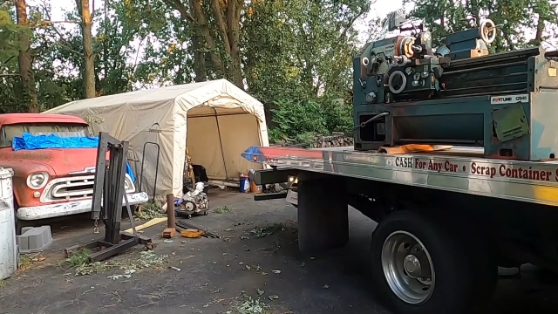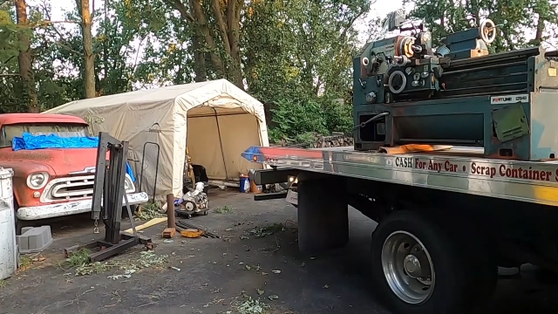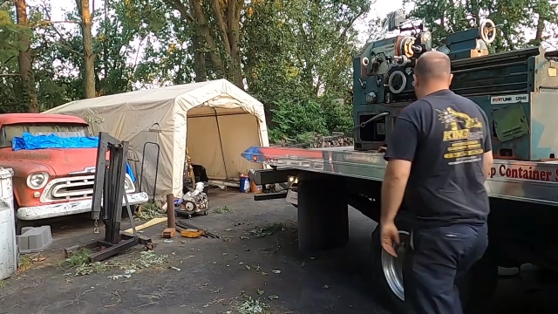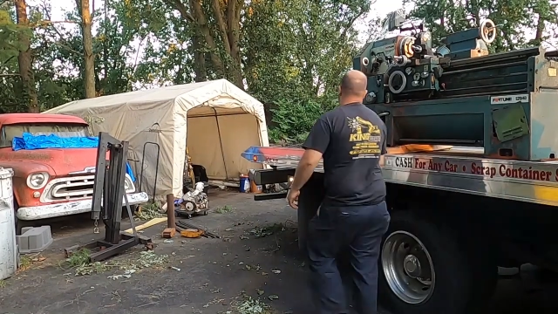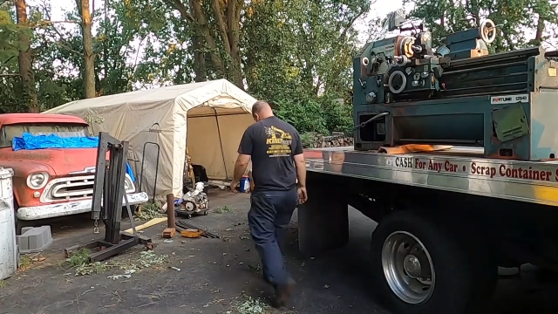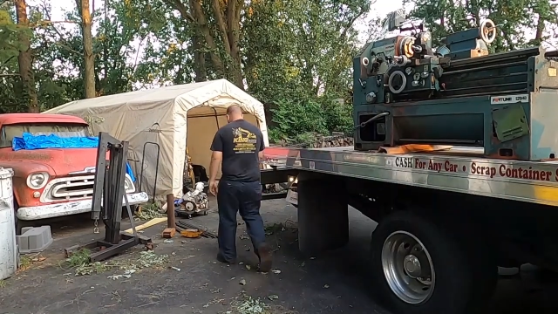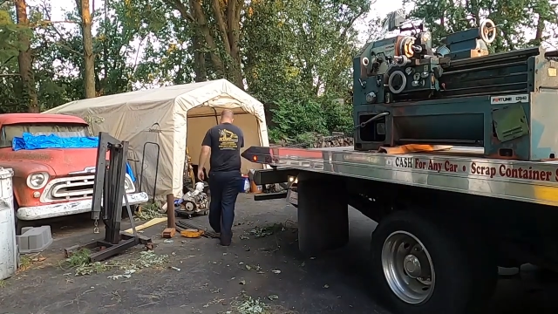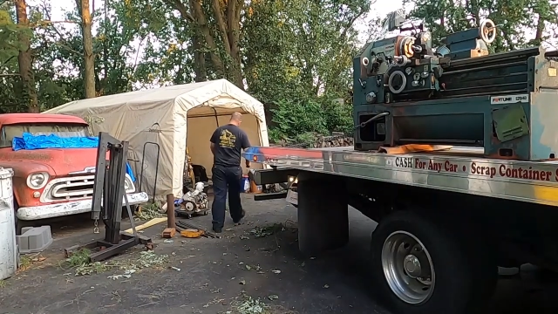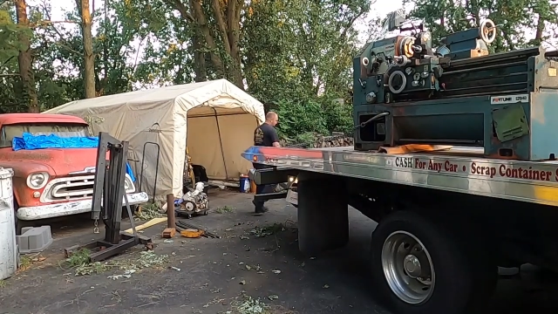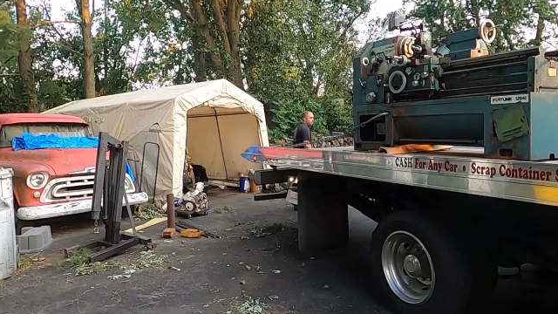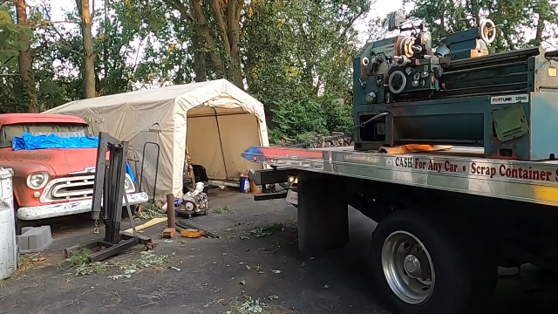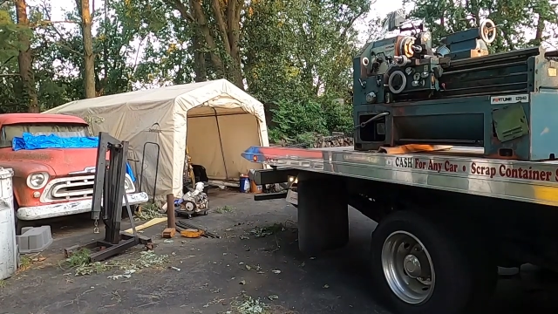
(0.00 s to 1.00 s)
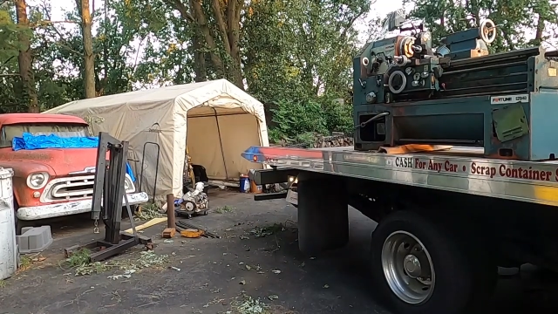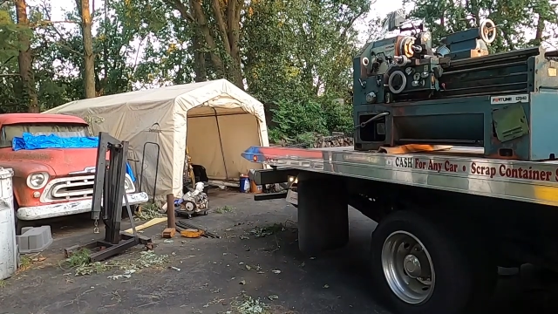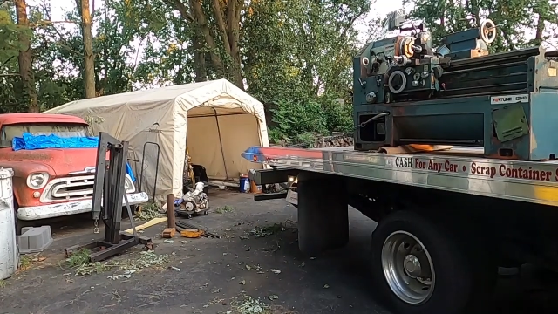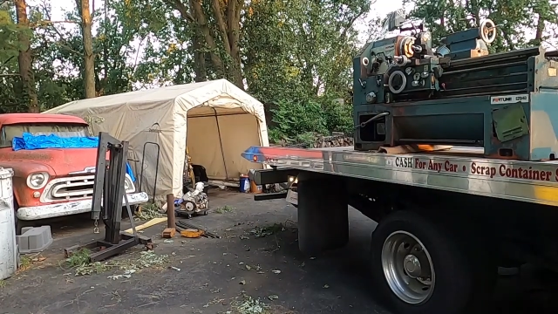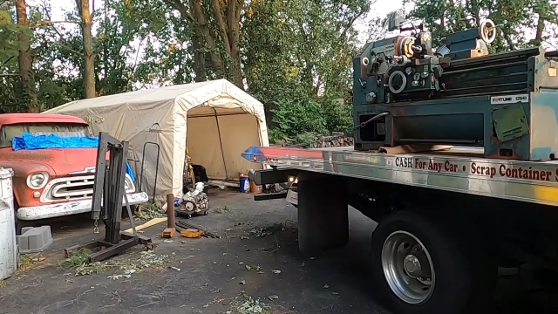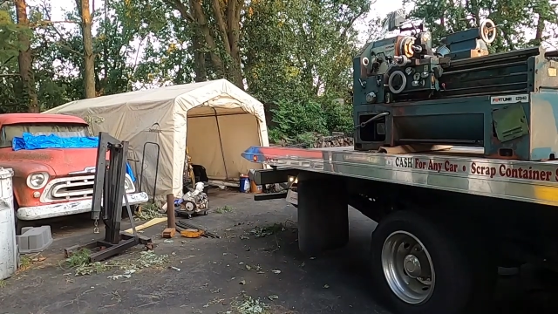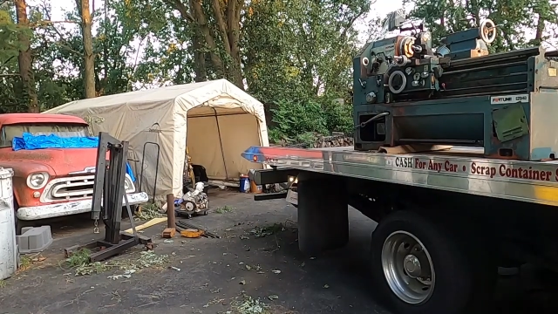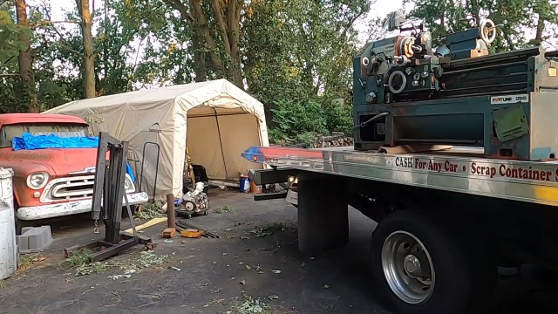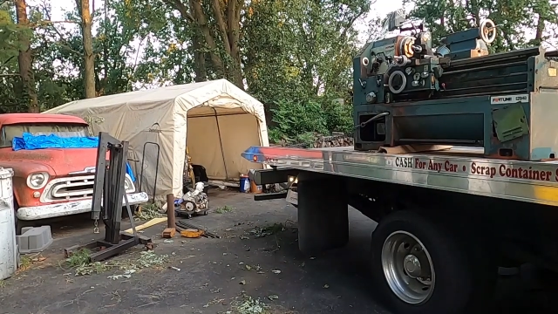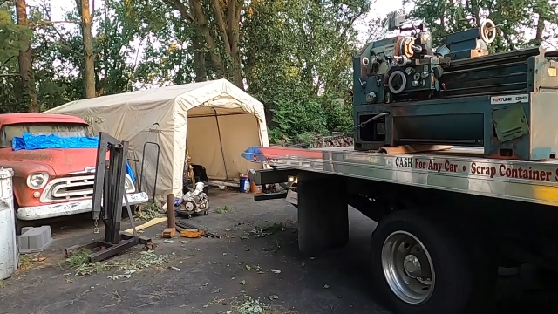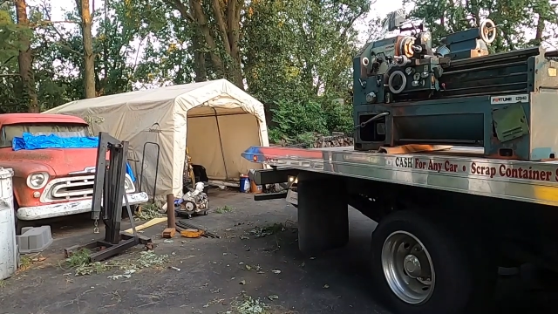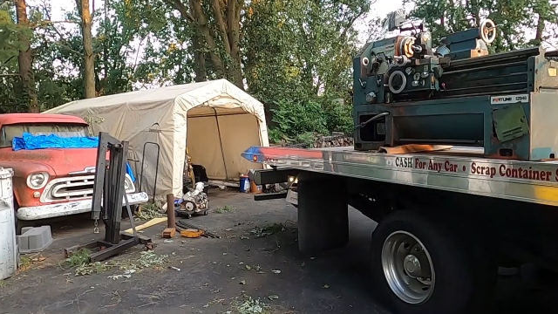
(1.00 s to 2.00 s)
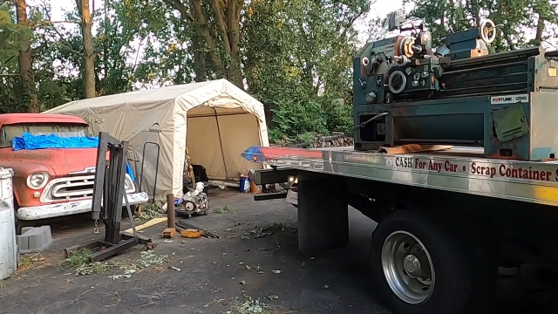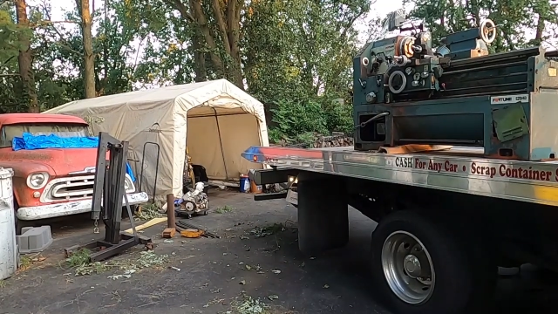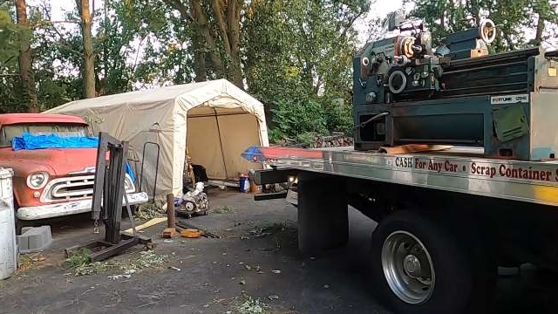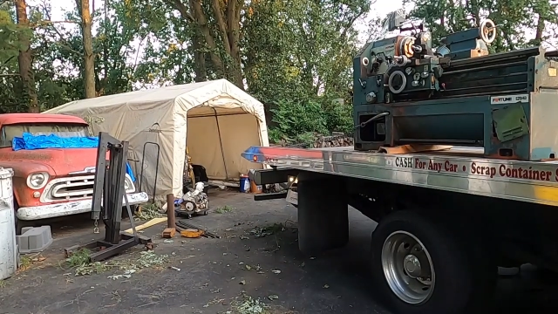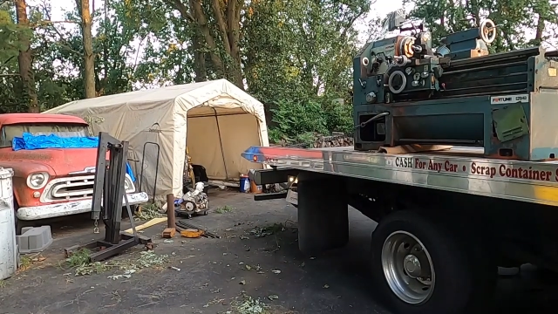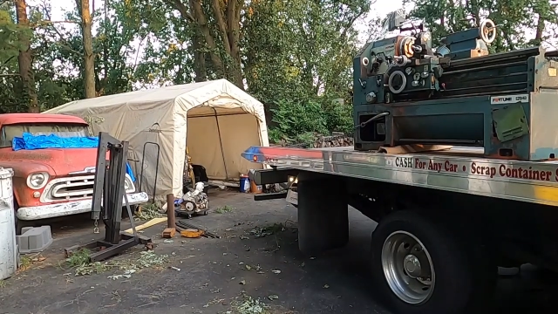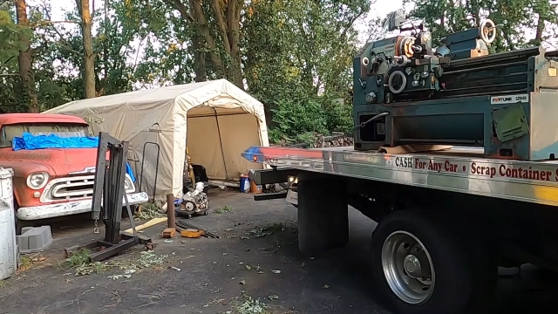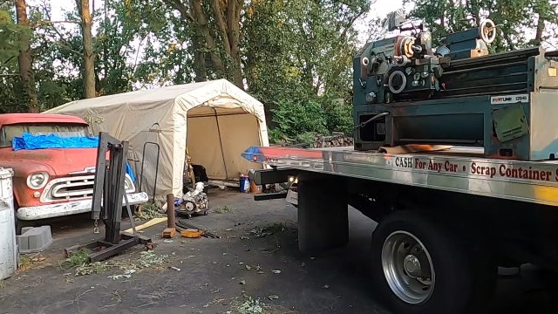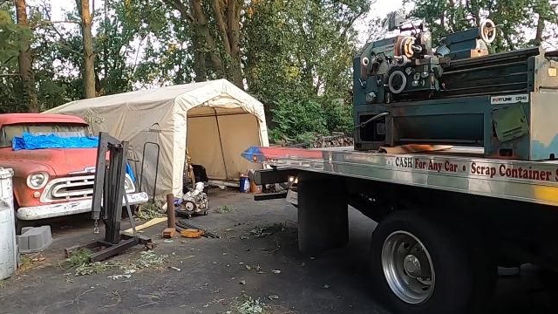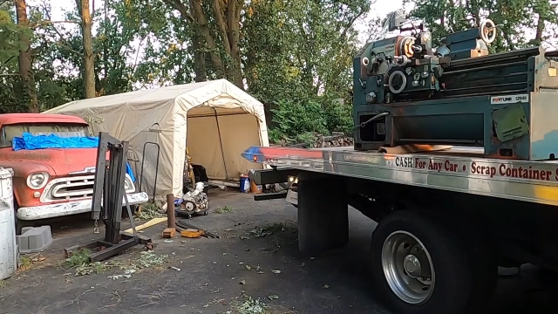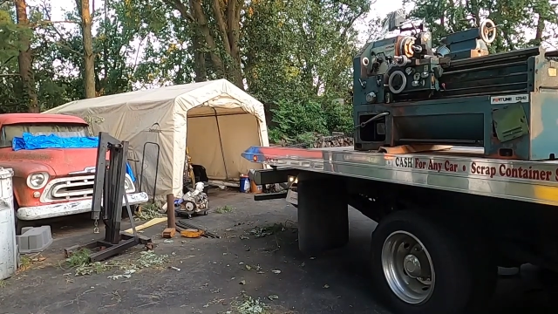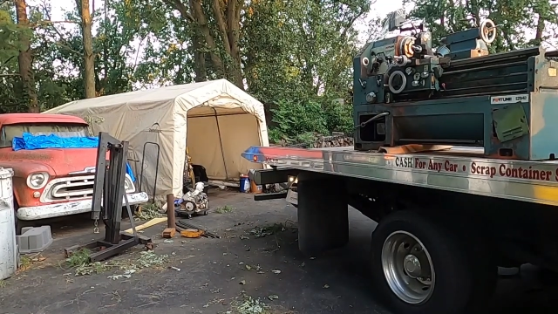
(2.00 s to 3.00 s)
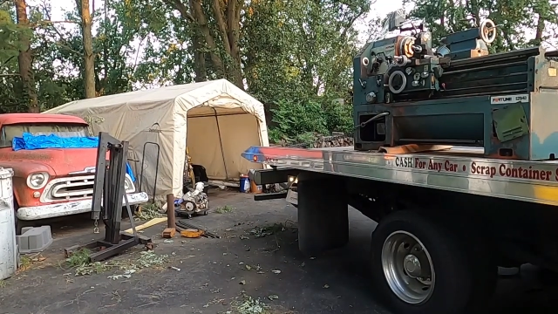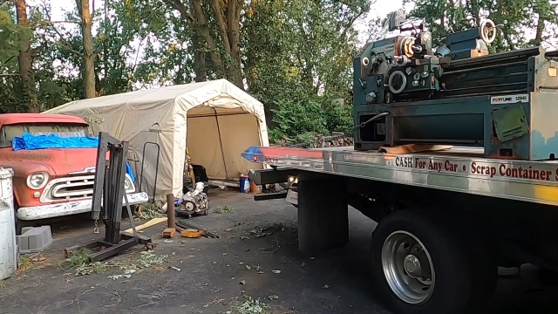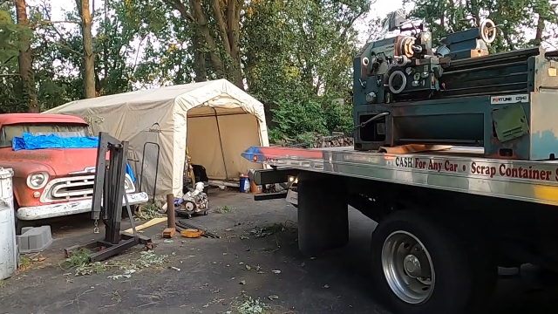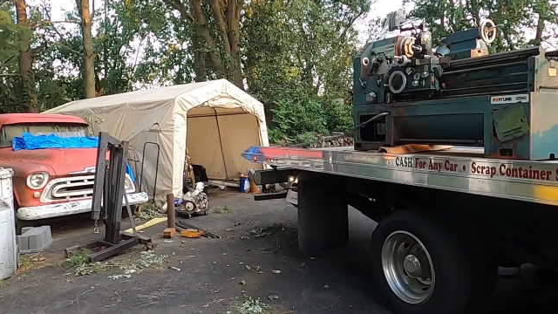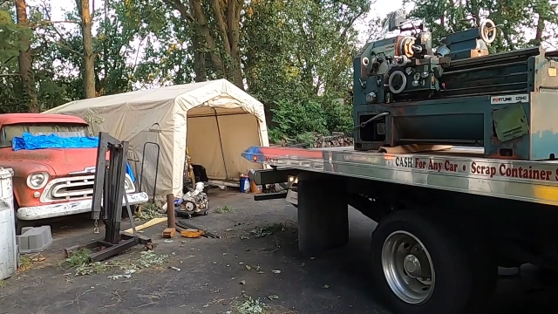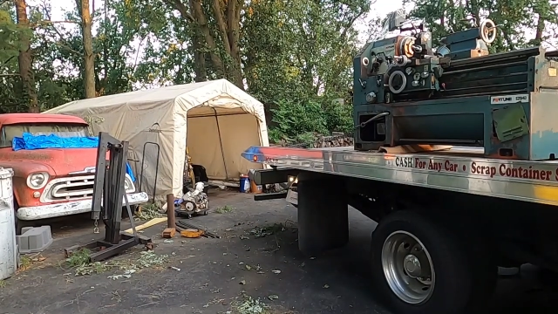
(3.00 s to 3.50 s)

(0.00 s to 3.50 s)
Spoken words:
No face is visible, so there are no lips to read.